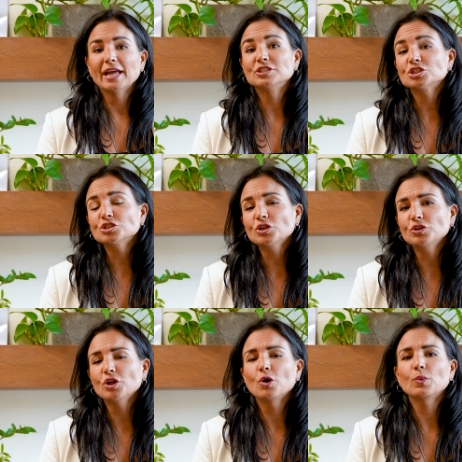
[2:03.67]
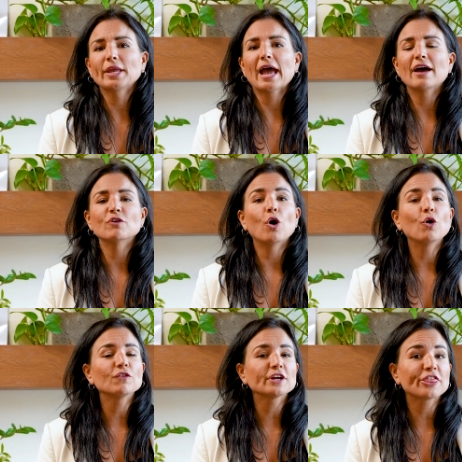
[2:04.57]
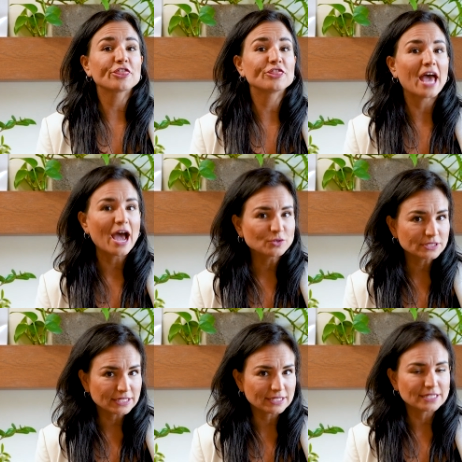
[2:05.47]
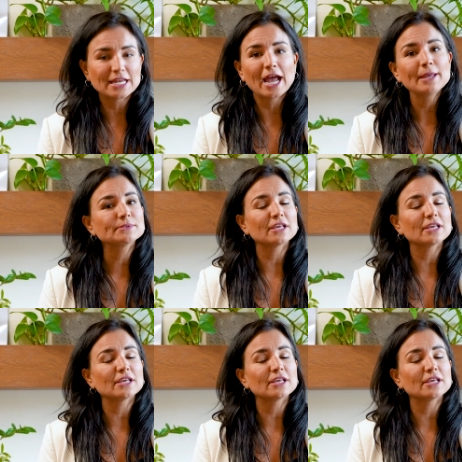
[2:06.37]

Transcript: And just so you know, we have over 1,000 types